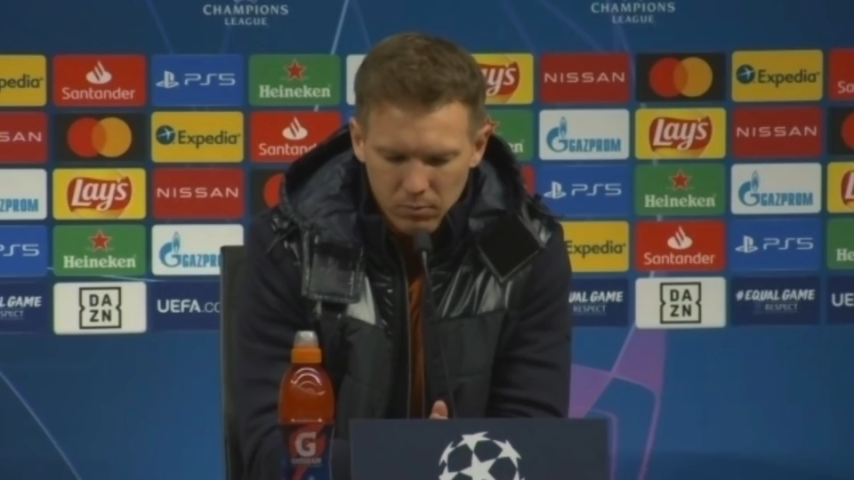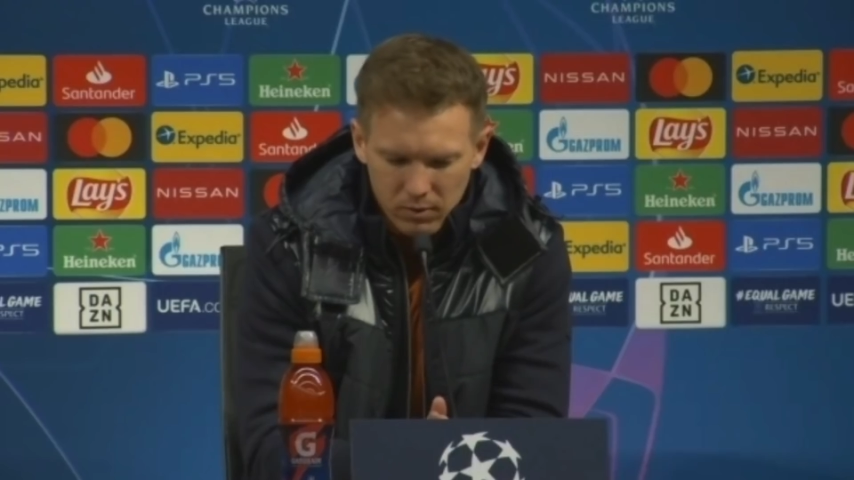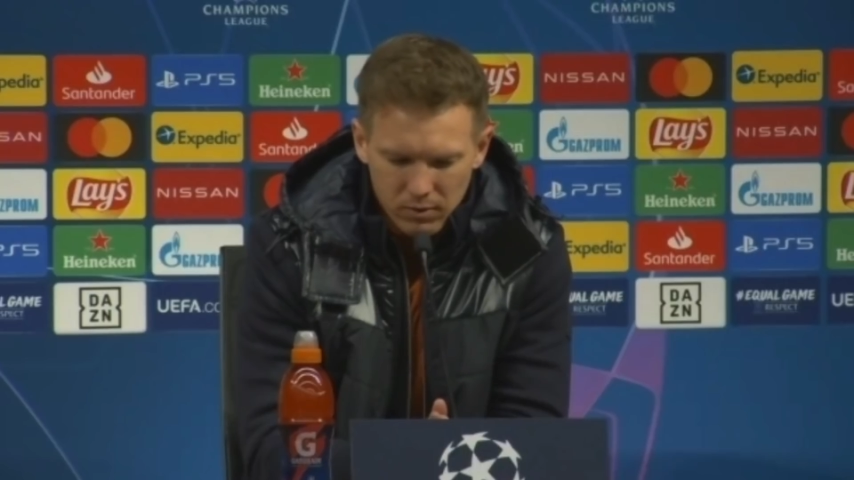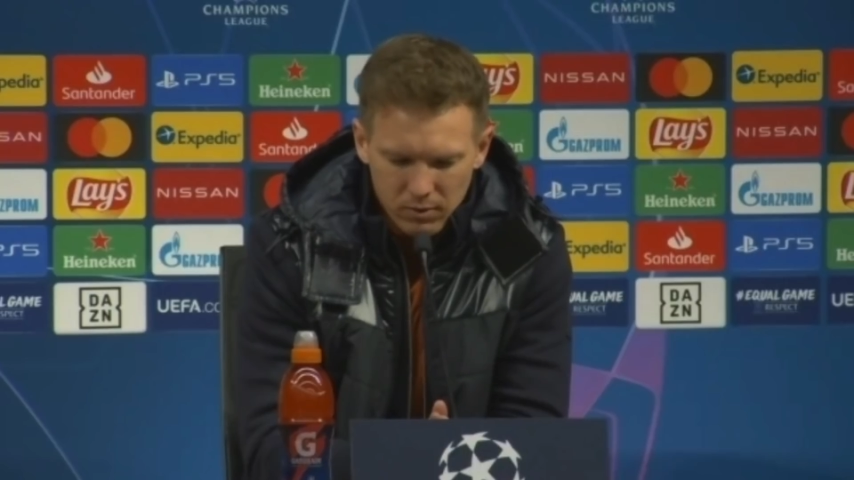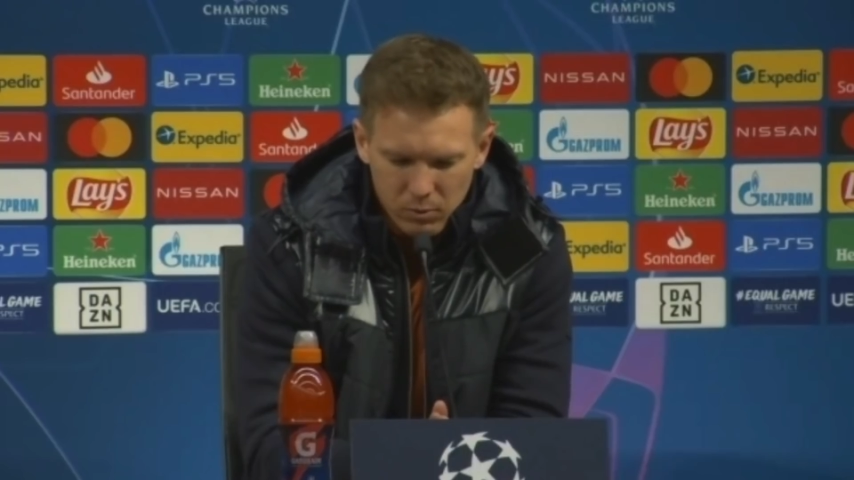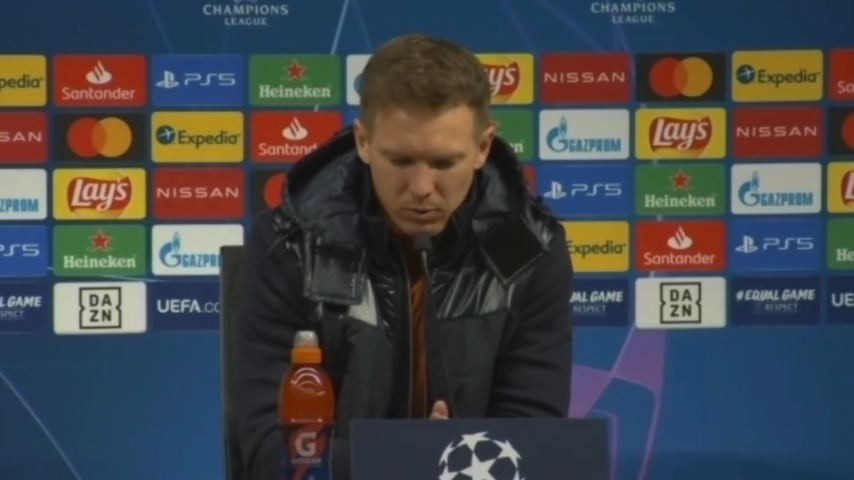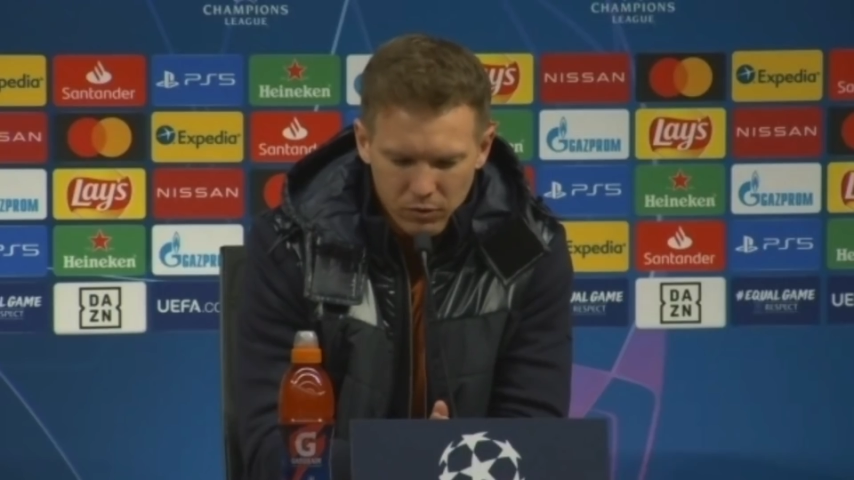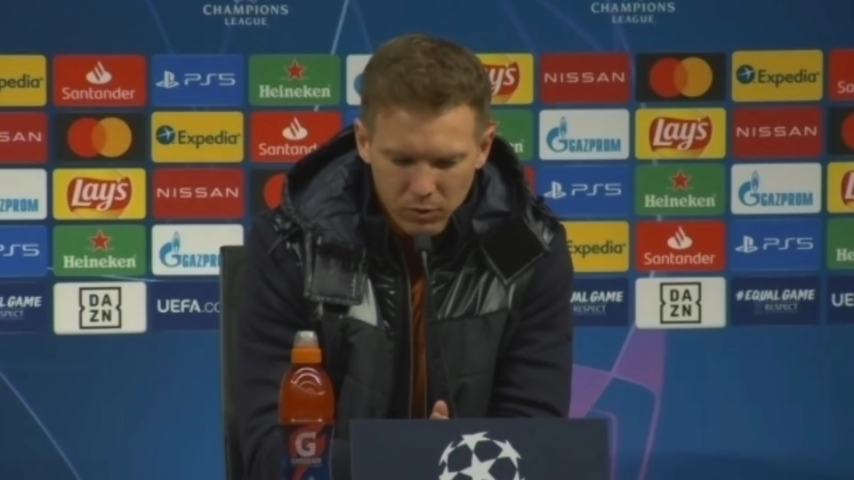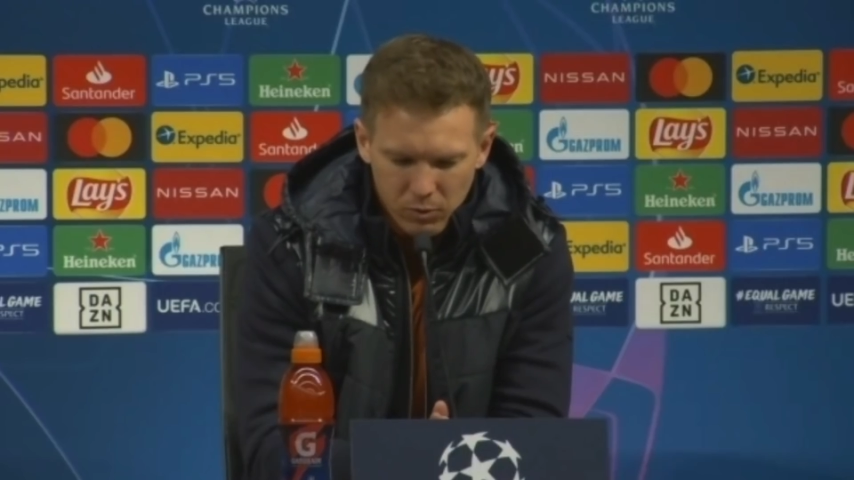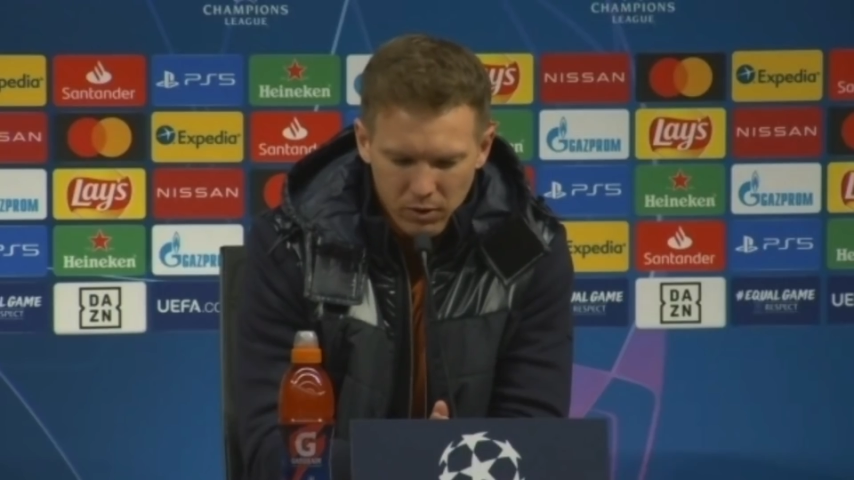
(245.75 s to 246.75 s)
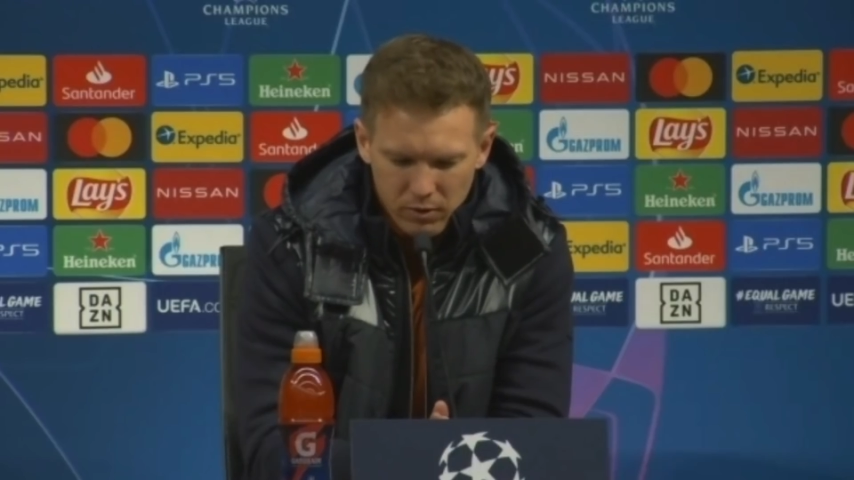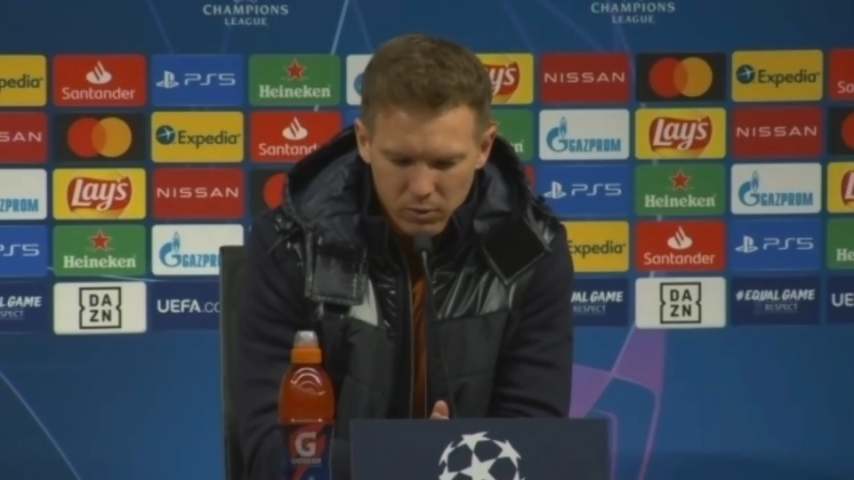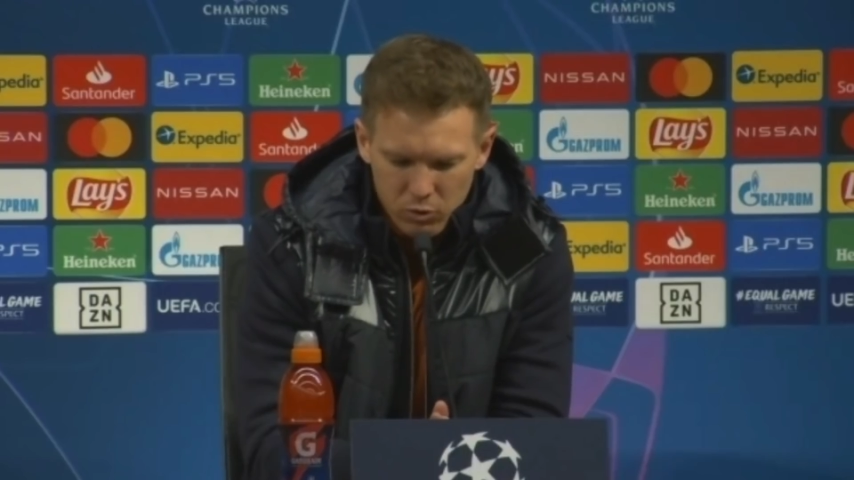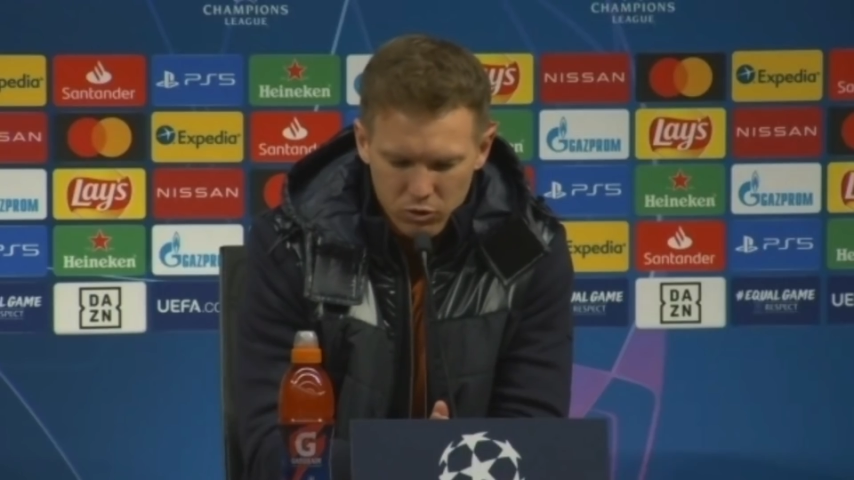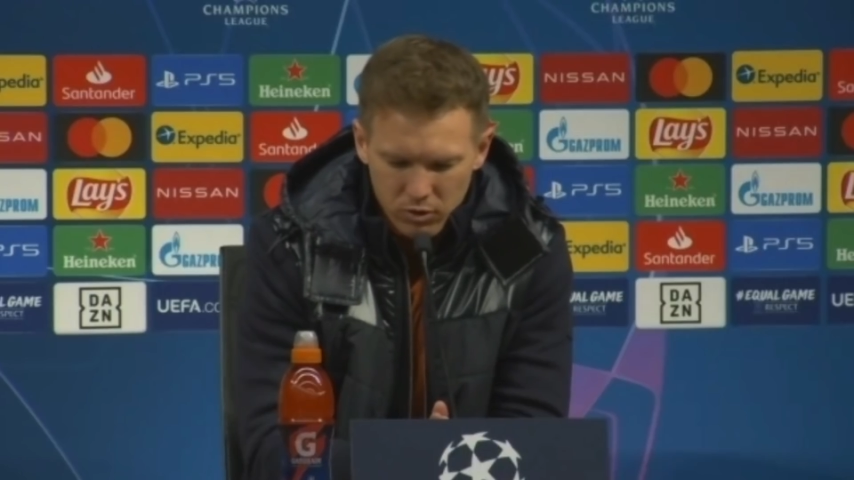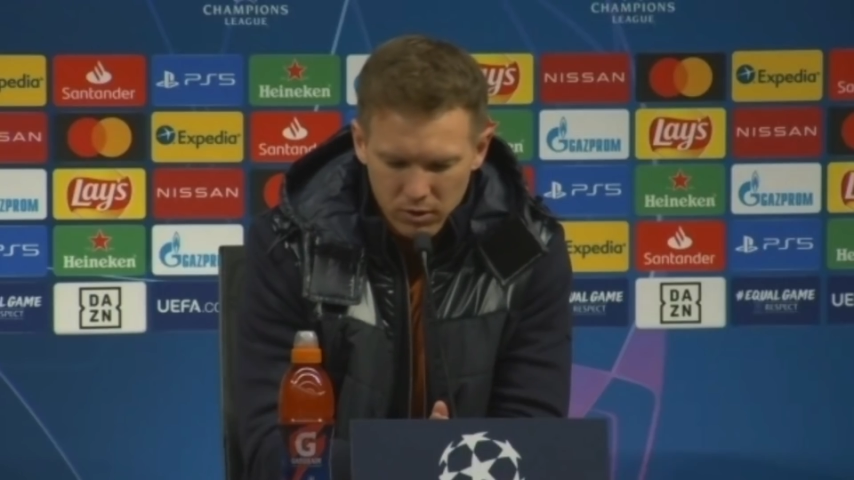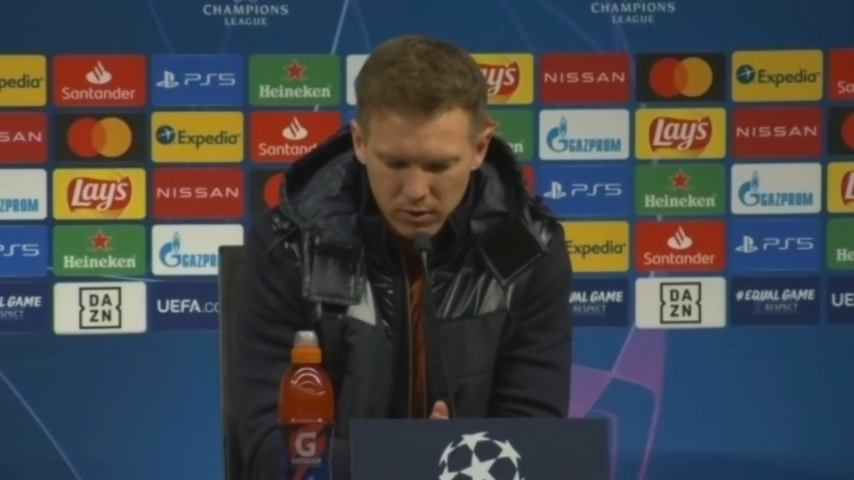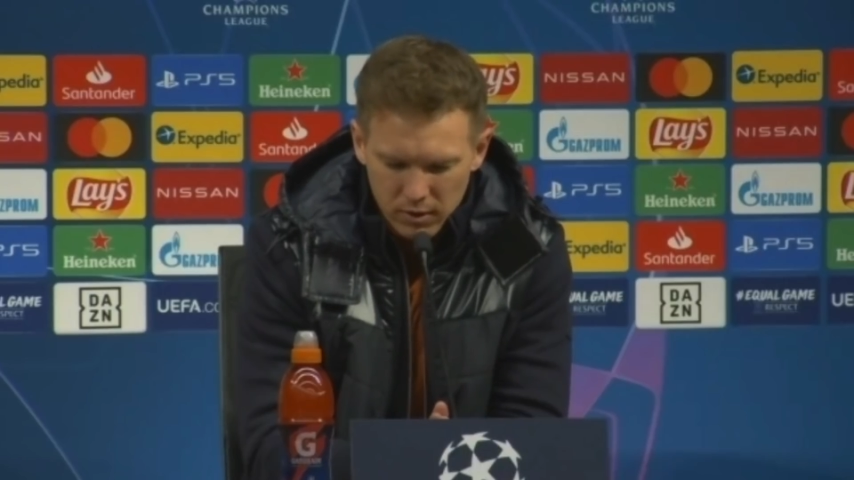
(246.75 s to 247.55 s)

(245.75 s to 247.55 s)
Uh, we have no other solution